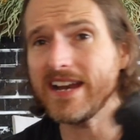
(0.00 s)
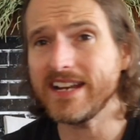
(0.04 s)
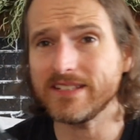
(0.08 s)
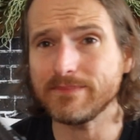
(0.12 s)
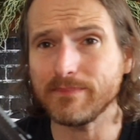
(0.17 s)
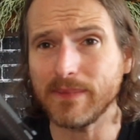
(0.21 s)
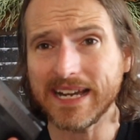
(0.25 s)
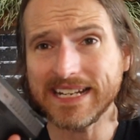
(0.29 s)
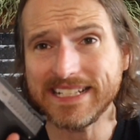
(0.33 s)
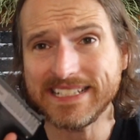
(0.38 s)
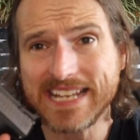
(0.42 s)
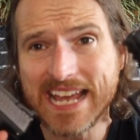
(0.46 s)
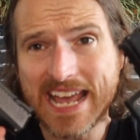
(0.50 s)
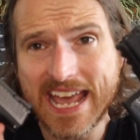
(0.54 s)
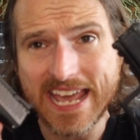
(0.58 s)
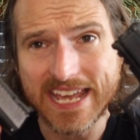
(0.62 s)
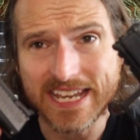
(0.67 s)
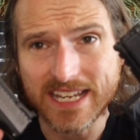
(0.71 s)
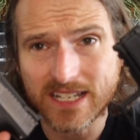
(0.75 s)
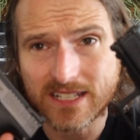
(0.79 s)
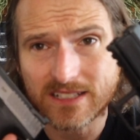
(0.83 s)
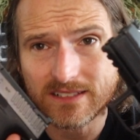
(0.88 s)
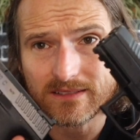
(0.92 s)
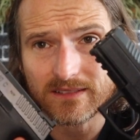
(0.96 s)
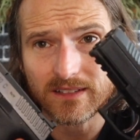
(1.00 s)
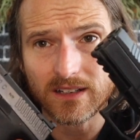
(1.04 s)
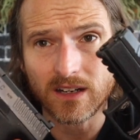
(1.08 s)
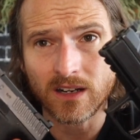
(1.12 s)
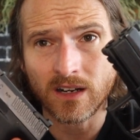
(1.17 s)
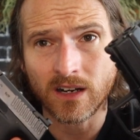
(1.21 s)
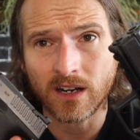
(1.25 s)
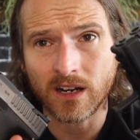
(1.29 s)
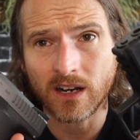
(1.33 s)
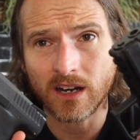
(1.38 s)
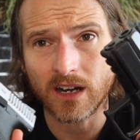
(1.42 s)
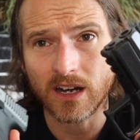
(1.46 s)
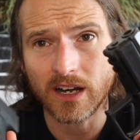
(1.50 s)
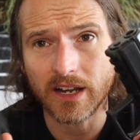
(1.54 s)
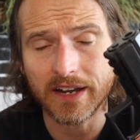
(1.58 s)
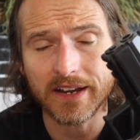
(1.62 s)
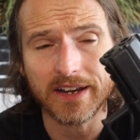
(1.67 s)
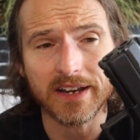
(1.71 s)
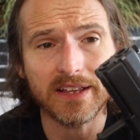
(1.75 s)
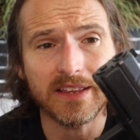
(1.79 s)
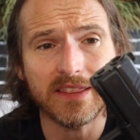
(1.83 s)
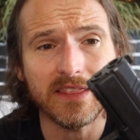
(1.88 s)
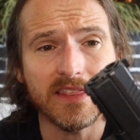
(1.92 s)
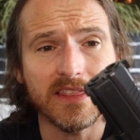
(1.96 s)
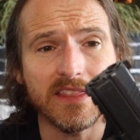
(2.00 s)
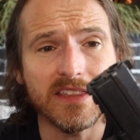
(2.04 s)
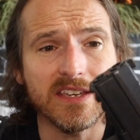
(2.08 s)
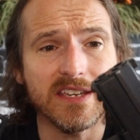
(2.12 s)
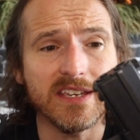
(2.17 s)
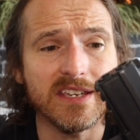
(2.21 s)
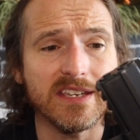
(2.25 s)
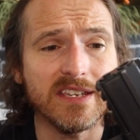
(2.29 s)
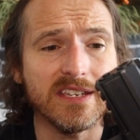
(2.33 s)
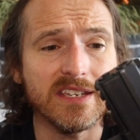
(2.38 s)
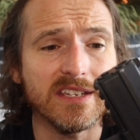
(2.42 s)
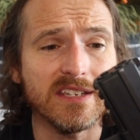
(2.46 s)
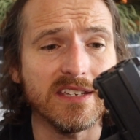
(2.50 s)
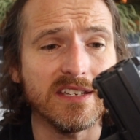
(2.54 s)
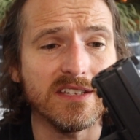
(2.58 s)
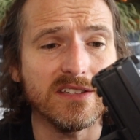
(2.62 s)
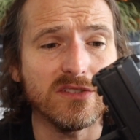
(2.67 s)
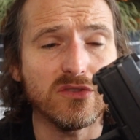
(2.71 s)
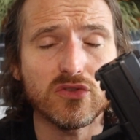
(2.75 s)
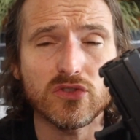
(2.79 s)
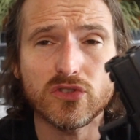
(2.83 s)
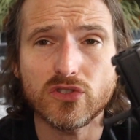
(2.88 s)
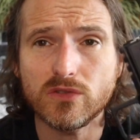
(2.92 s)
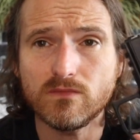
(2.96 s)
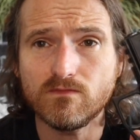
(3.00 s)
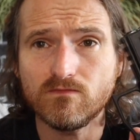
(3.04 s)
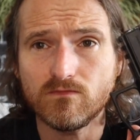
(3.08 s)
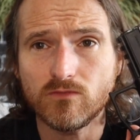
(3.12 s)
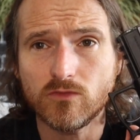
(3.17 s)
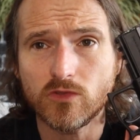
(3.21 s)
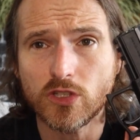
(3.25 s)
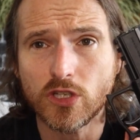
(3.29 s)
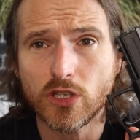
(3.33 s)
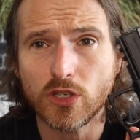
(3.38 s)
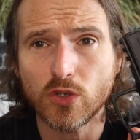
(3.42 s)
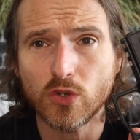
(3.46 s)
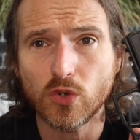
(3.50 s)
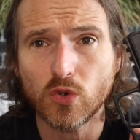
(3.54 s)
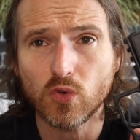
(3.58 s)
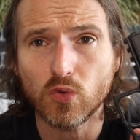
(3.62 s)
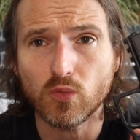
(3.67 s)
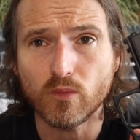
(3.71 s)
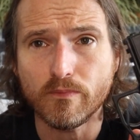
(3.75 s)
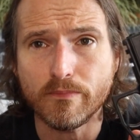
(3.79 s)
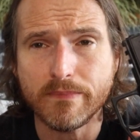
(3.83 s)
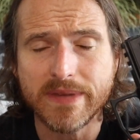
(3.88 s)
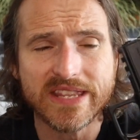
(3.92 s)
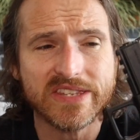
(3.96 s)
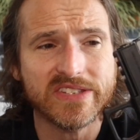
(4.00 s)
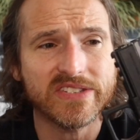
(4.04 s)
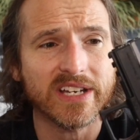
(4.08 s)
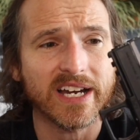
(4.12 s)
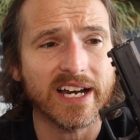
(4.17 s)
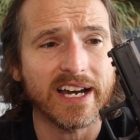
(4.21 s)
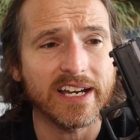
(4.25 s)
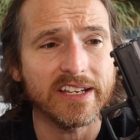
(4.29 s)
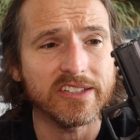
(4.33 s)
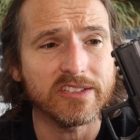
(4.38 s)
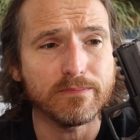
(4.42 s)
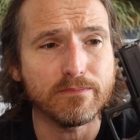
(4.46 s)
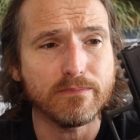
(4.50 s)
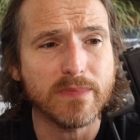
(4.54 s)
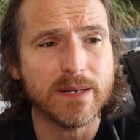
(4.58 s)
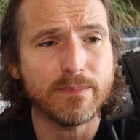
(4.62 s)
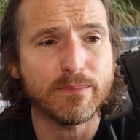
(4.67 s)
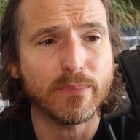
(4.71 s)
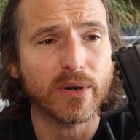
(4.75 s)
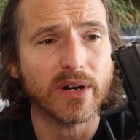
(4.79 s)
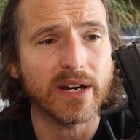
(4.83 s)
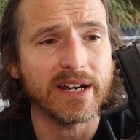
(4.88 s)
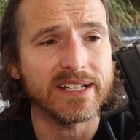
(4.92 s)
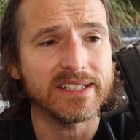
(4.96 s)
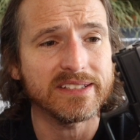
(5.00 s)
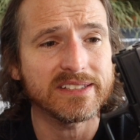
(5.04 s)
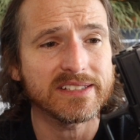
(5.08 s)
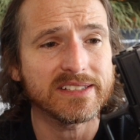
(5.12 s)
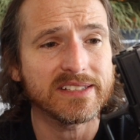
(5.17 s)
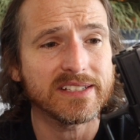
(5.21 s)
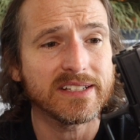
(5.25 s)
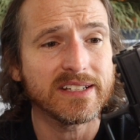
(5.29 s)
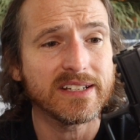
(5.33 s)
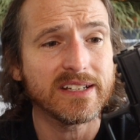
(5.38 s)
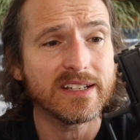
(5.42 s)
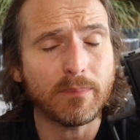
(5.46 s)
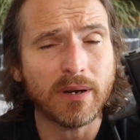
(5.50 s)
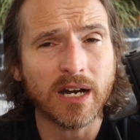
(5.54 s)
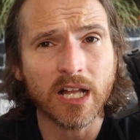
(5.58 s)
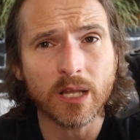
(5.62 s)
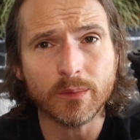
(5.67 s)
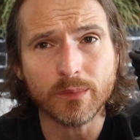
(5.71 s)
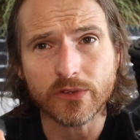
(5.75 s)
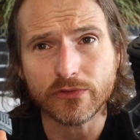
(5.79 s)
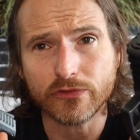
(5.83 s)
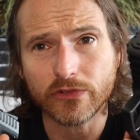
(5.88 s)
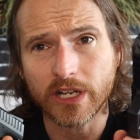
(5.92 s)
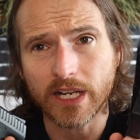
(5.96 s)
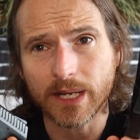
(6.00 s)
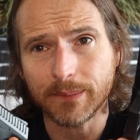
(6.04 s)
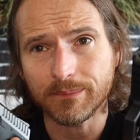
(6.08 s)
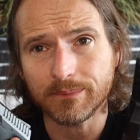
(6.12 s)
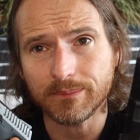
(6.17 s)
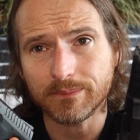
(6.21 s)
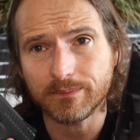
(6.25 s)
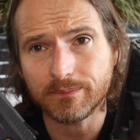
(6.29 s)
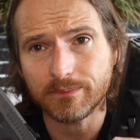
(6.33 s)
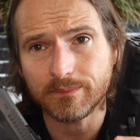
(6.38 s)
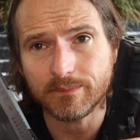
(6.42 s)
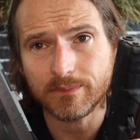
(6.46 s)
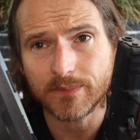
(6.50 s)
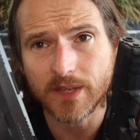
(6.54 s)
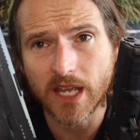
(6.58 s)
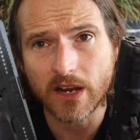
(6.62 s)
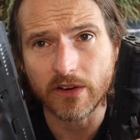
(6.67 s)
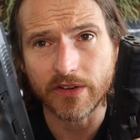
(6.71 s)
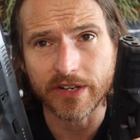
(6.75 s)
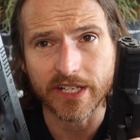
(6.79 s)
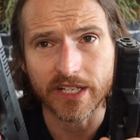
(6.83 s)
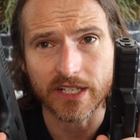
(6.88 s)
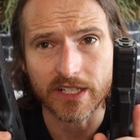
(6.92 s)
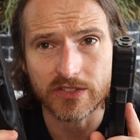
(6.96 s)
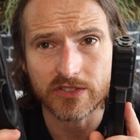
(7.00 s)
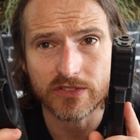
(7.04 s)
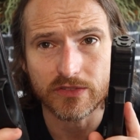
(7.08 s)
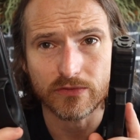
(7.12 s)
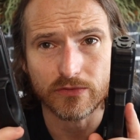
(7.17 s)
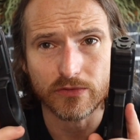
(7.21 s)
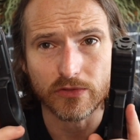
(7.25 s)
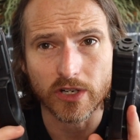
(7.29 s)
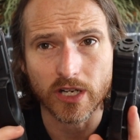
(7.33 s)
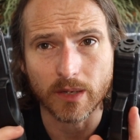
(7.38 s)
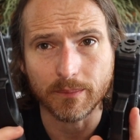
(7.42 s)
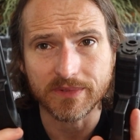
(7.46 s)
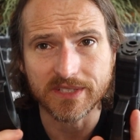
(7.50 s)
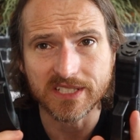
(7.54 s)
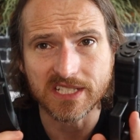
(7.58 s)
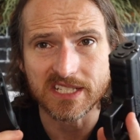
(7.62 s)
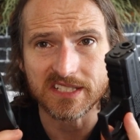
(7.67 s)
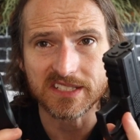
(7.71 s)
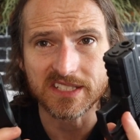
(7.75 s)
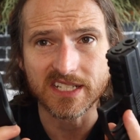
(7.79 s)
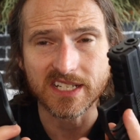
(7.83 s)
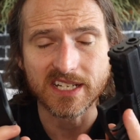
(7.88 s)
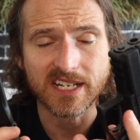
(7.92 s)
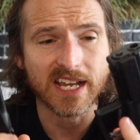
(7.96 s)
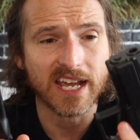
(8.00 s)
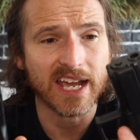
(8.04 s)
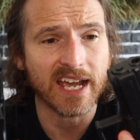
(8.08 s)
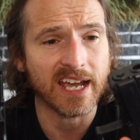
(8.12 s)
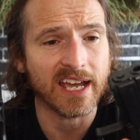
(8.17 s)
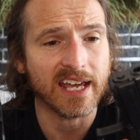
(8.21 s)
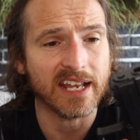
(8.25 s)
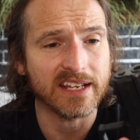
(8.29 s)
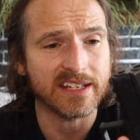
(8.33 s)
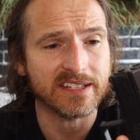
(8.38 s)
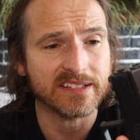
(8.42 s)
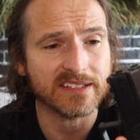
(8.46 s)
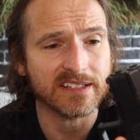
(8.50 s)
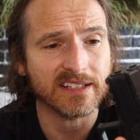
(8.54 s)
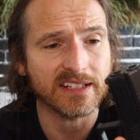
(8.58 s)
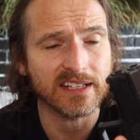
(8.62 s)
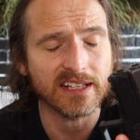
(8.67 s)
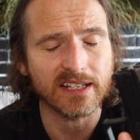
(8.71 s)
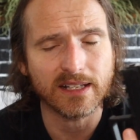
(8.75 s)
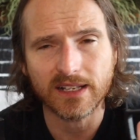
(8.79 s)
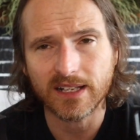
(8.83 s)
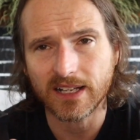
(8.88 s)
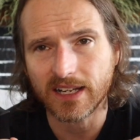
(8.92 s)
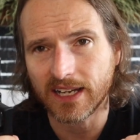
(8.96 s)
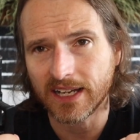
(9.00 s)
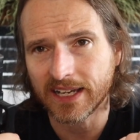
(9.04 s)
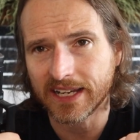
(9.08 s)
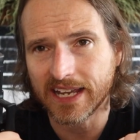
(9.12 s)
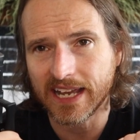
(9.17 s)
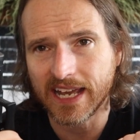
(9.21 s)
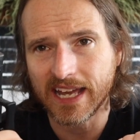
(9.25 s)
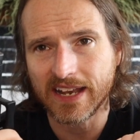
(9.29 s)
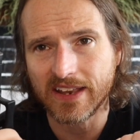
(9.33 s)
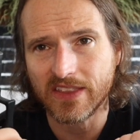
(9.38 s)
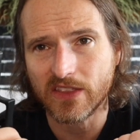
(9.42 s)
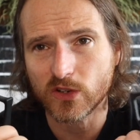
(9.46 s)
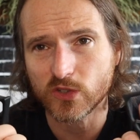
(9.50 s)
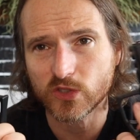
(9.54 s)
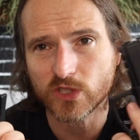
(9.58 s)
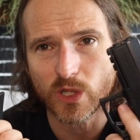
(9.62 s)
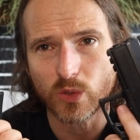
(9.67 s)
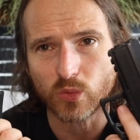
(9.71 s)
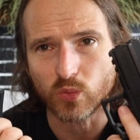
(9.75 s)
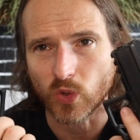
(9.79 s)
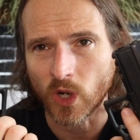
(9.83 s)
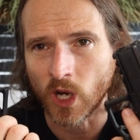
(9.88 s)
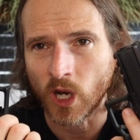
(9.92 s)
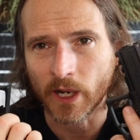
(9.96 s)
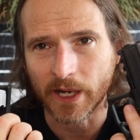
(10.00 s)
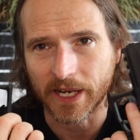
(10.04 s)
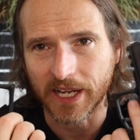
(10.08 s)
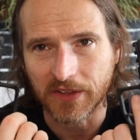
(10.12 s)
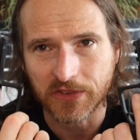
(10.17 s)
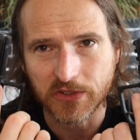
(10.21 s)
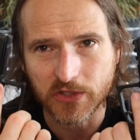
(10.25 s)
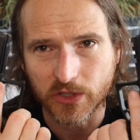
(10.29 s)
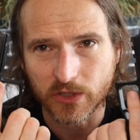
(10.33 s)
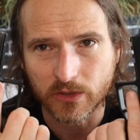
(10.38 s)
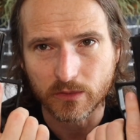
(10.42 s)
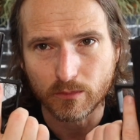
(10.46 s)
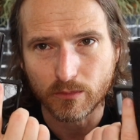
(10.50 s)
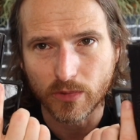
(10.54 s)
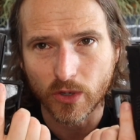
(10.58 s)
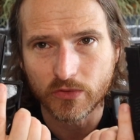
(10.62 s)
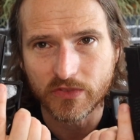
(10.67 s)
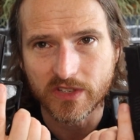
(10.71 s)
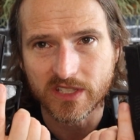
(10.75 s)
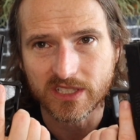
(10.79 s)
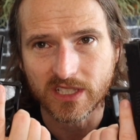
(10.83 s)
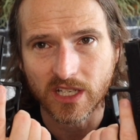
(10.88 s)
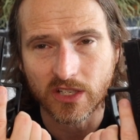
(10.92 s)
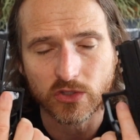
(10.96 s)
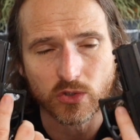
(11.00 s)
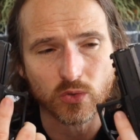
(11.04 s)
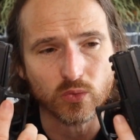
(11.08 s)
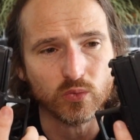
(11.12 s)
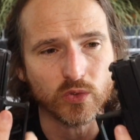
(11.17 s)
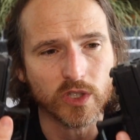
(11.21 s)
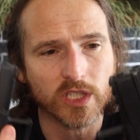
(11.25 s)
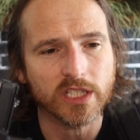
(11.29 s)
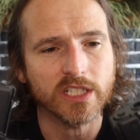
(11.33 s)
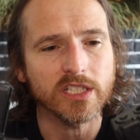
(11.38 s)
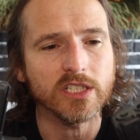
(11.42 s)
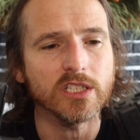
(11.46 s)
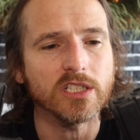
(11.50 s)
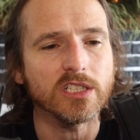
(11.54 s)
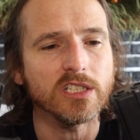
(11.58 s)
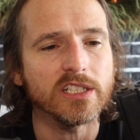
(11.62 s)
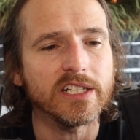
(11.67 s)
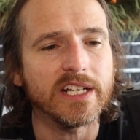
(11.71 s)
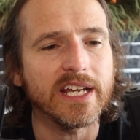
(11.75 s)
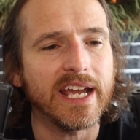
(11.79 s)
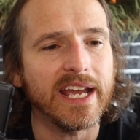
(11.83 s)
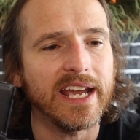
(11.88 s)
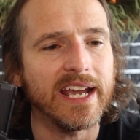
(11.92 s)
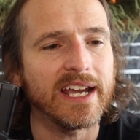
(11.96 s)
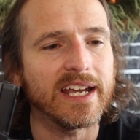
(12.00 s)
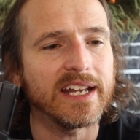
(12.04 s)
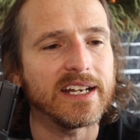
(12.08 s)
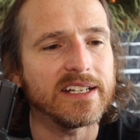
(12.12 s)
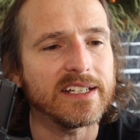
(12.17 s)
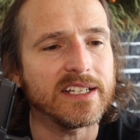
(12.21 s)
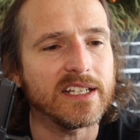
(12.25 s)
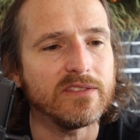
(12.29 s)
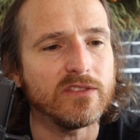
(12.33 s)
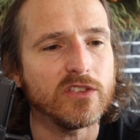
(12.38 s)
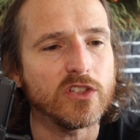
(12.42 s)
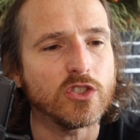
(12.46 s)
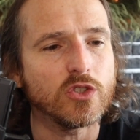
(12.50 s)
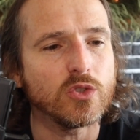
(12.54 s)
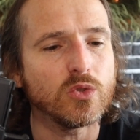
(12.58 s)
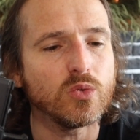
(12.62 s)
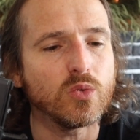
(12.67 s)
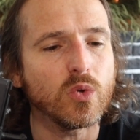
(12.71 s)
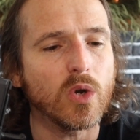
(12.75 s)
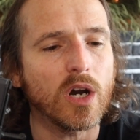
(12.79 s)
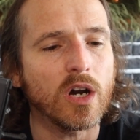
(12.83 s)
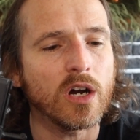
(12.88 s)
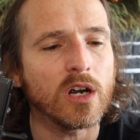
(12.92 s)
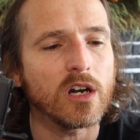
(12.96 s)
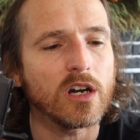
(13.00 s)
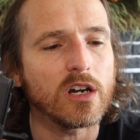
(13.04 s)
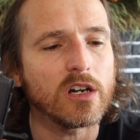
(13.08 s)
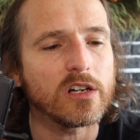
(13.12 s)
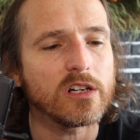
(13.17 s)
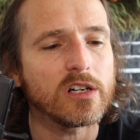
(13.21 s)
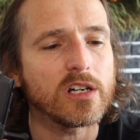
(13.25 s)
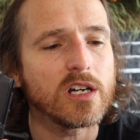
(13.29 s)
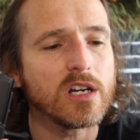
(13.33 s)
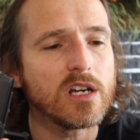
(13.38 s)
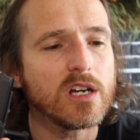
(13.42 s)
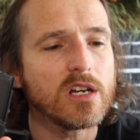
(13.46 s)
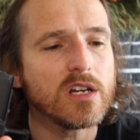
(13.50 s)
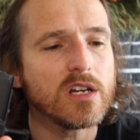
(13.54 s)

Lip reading: my take on the two mid-size, mid-priced polymer frame carry guns from CZ. And again, there's no wrong answer. Both these guns are really good, and if you are